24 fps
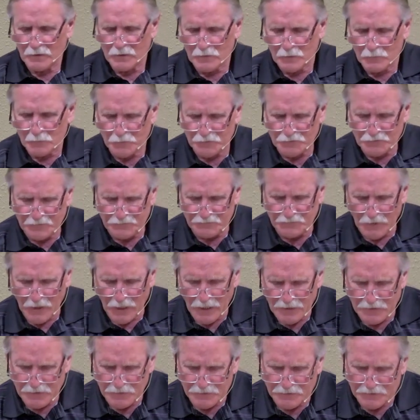were
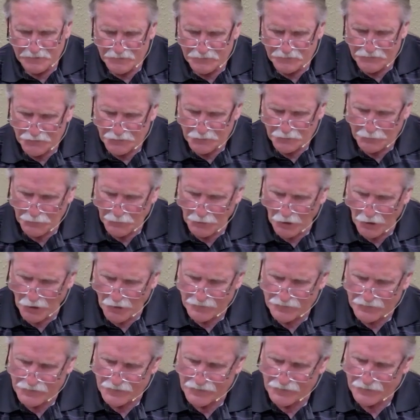divided into two
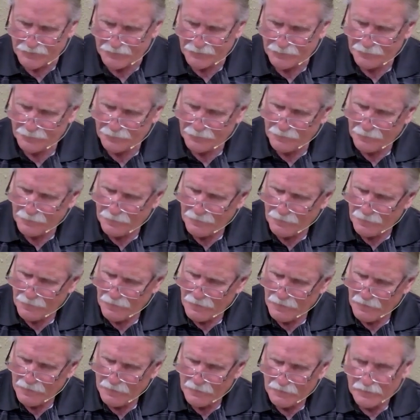parts.
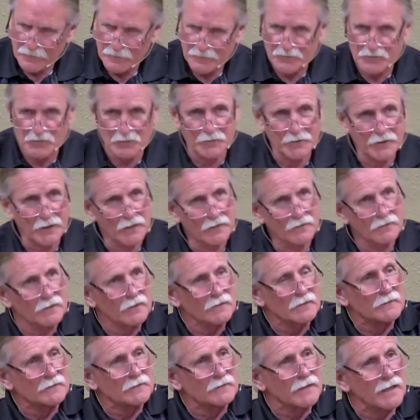So we got
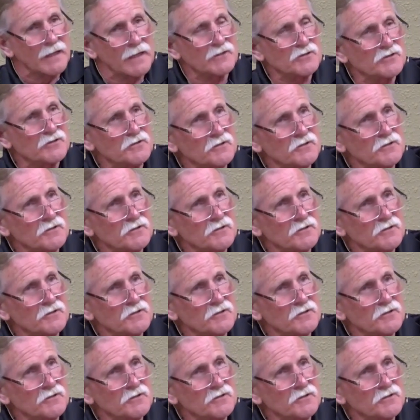actually